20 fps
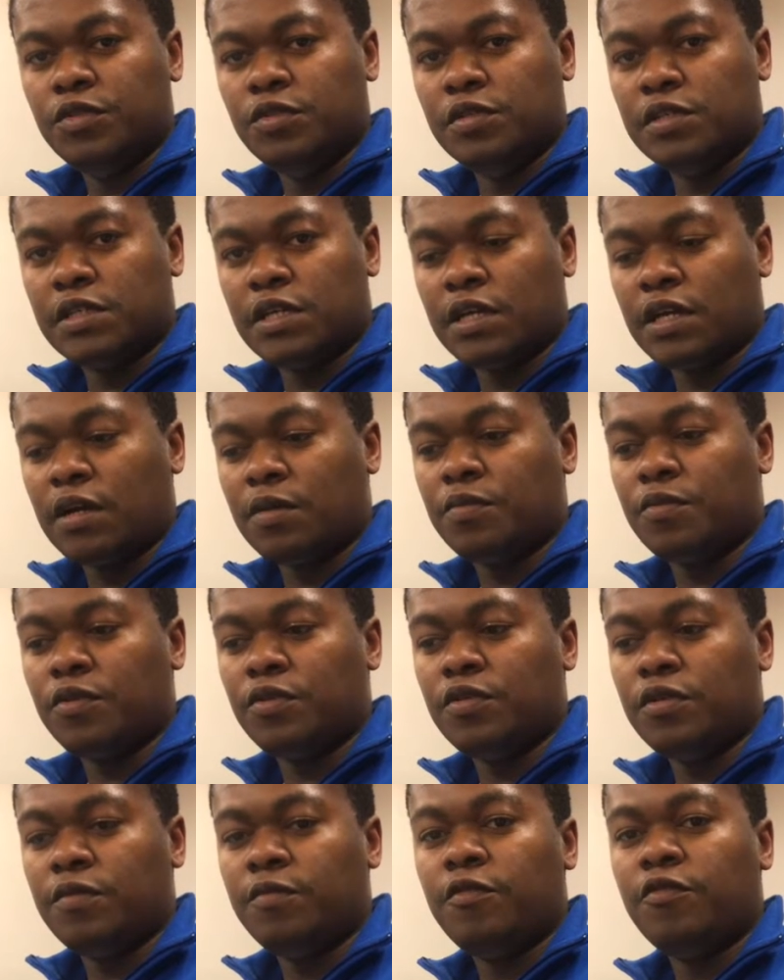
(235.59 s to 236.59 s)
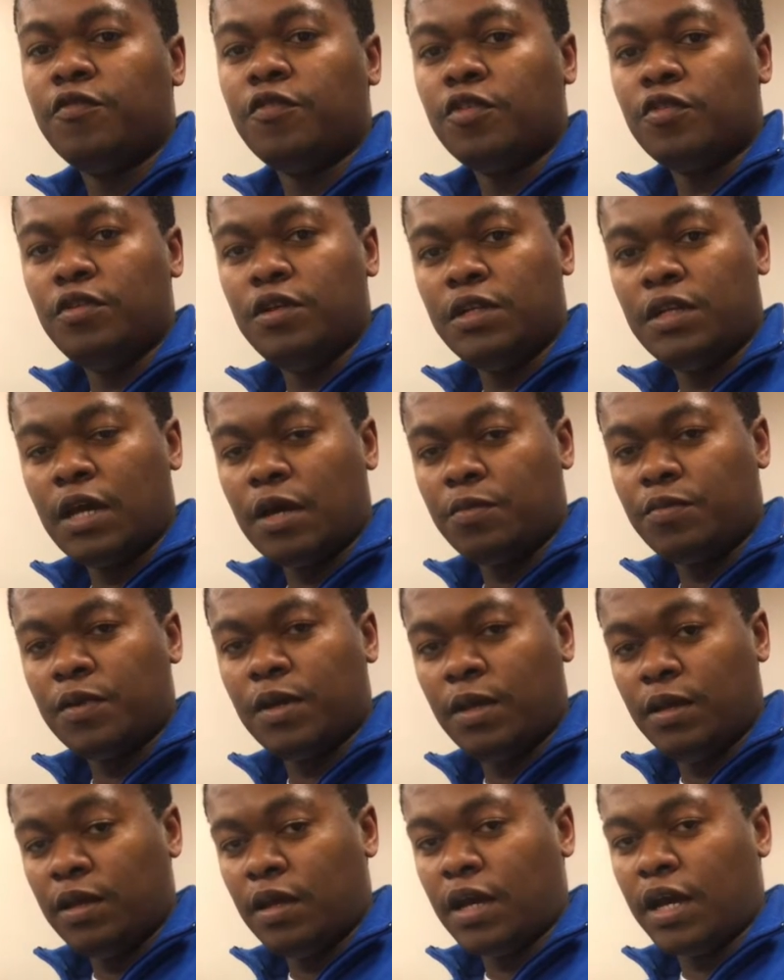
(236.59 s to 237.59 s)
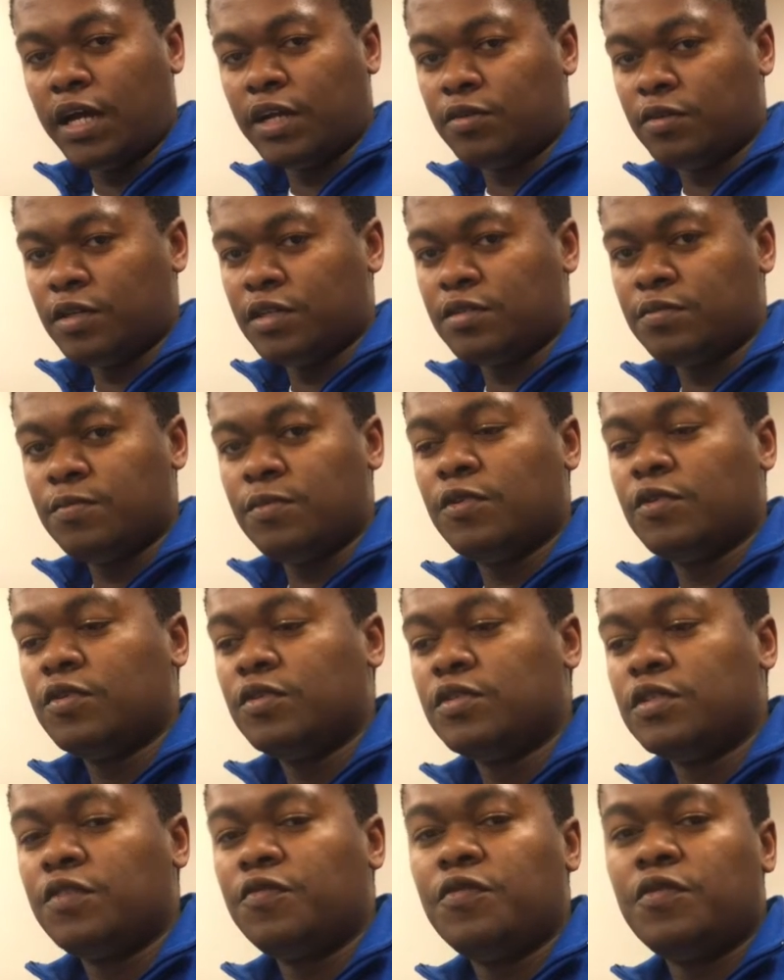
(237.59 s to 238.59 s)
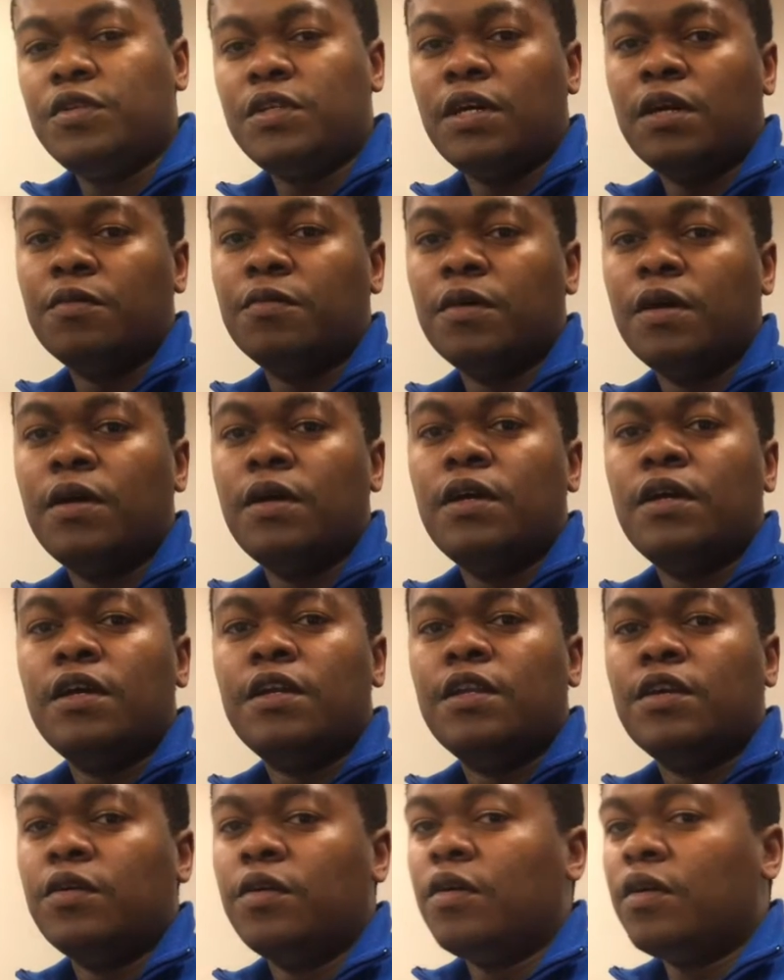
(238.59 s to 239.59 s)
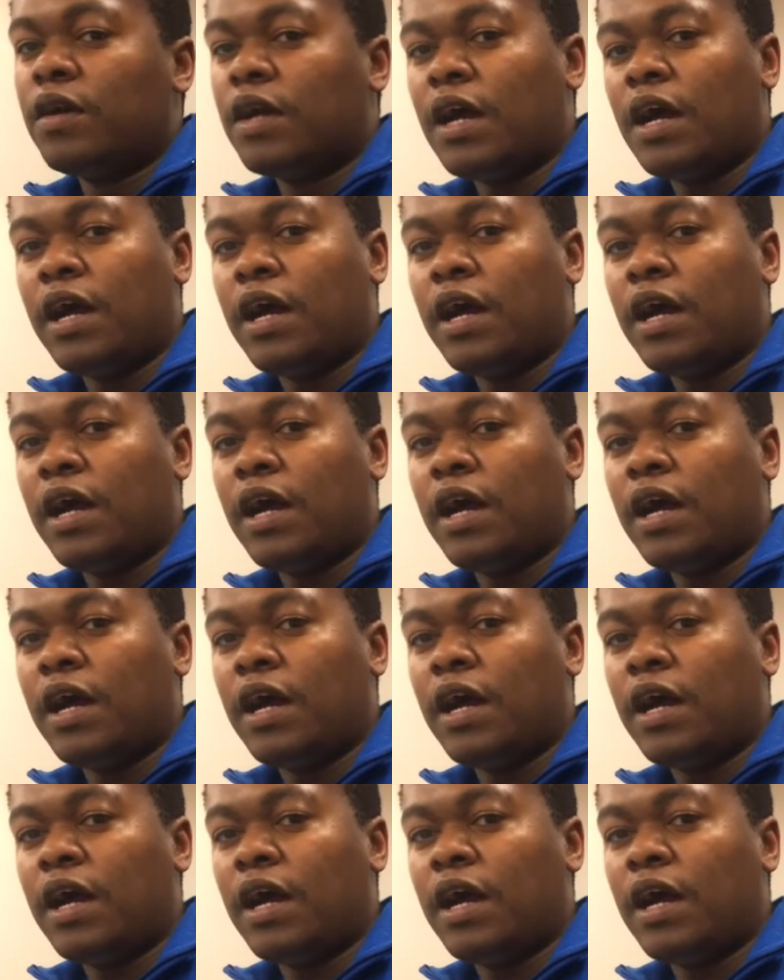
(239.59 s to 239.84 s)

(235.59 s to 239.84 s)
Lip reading: set up or before you type any address, because if you type the wrong